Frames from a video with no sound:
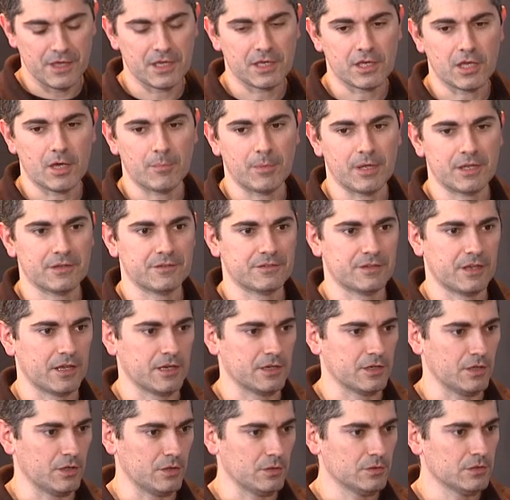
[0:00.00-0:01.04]
incoming
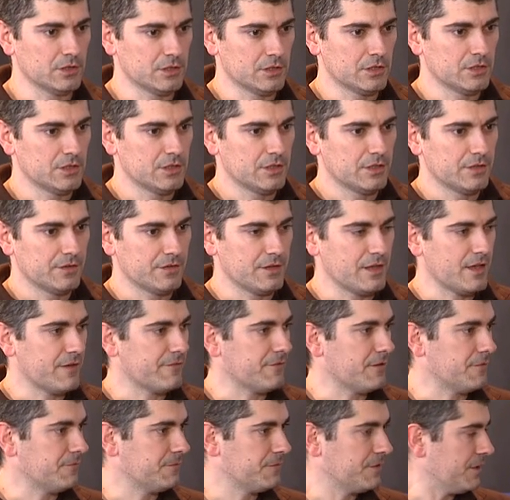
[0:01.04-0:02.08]
signal, the
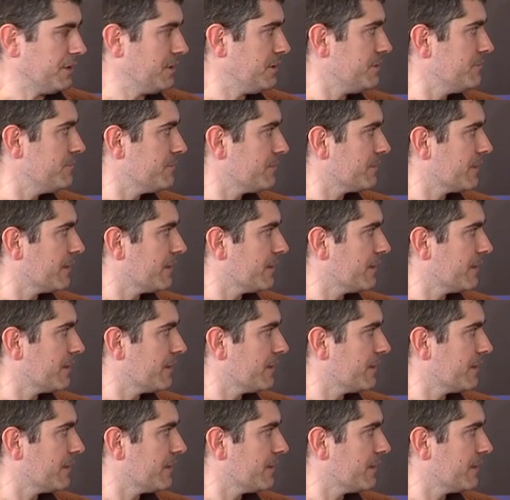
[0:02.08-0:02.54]
FFT.